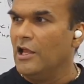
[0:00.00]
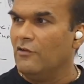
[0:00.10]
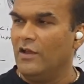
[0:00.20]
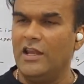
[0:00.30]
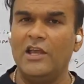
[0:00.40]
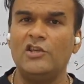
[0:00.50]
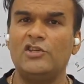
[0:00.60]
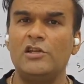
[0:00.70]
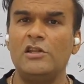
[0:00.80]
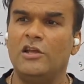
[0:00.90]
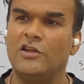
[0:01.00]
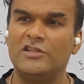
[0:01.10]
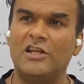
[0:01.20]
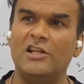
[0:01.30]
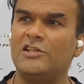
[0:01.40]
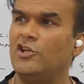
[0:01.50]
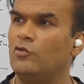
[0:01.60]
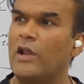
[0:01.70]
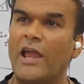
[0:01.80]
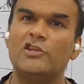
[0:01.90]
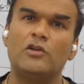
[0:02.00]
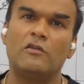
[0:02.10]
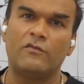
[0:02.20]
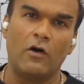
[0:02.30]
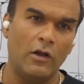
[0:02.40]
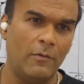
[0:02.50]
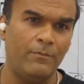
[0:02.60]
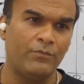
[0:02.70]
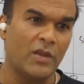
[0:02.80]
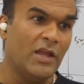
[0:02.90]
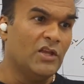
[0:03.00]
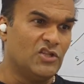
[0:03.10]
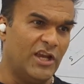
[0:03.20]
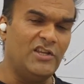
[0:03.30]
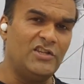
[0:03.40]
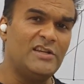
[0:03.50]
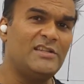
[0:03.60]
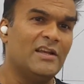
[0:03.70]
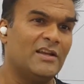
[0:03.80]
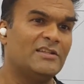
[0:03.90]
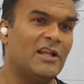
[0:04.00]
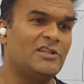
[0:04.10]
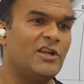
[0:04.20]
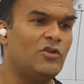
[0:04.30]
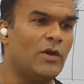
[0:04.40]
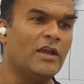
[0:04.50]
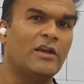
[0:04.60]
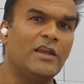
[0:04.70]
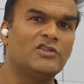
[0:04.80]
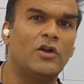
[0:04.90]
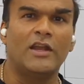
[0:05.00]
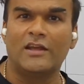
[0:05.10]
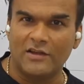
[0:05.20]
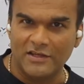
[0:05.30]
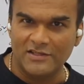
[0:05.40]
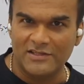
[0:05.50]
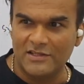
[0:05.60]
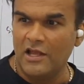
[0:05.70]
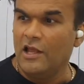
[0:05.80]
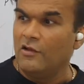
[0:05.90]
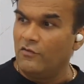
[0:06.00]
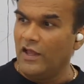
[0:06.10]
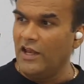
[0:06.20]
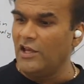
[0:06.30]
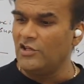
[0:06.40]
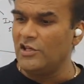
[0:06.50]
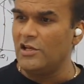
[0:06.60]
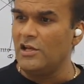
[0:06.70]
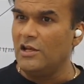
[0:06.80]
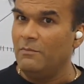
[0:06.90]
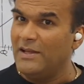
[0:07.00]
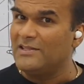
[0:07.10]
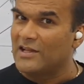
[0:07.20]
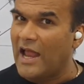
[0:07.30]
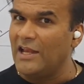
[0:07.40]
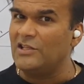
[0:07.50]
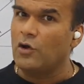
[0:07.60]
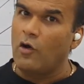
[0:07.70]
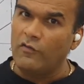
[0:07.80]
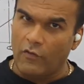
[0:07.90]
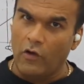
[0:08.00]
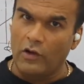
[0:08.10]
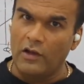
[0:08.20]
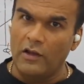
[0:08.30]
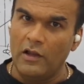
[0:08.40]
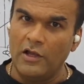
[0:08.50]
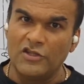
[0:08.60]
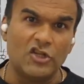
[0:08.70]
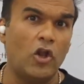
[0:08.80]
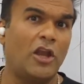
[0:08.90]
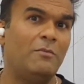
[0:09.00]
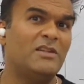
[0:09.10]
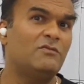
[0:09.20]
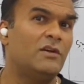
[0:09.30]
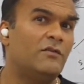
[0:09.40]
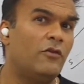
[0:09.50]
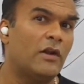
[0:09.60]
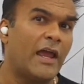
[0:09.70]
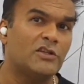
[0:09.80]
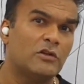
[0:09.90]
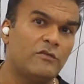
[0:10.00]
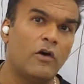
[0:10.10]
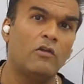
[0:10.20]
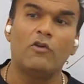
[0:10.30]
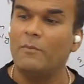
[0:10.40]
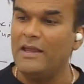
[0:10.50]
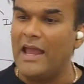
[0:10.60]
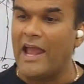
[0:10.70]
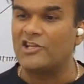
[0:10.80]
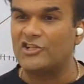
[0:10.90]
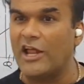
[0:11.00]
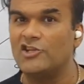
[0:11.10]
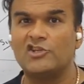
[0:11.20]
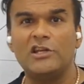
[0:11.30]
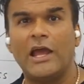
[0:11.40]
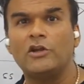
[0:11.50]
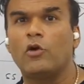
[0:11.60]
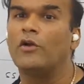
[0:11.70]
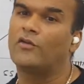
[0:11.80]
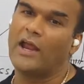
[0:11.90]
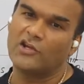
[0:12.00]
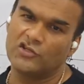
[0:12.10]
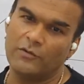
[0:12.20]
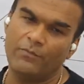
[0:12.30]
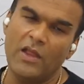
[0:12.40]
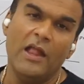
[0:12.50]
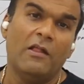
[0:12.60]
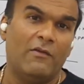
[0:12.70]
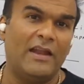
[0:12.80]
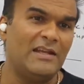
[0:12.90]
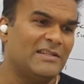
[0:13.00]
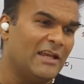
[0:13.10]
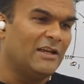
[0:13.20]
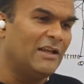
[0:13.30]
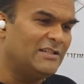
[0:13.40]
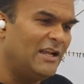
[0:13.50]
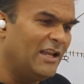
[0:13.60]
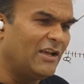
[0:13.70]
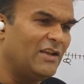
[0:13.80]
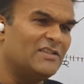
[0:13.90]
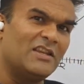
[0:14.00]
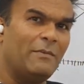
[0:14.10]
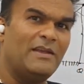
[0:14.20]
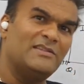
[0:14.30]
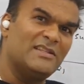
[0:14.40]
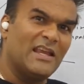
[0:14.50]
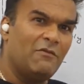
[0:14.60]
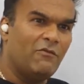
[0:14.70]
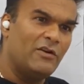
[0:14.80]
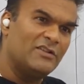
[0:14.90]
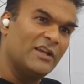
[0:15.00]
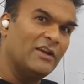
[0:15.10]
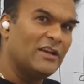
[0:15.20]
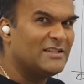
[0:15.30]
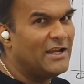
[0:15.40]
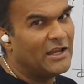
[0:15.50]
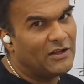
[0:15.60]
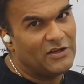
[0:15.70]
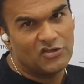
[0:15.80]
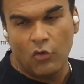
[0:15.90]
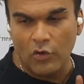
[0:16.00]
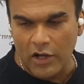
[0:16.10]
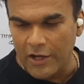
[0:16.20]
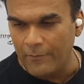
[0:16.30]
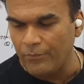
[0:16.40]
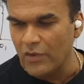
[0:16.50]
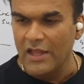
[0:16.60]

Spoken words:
Variation results into rise or fall, changes results into increase or decrease. Variation means rise or fall. Synonymous word for rise or fall would be extension and contraction. Whereas increase and decrease remains the same words, increase and decrease only.